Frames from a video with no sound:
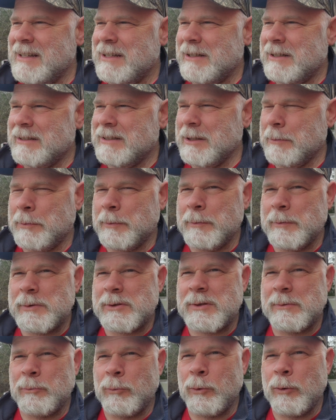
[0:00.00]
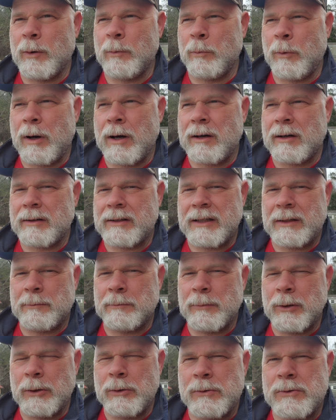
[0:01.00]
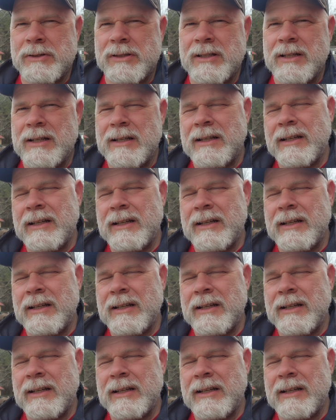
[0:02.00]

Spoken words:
They dip them in some warm water, get them loose,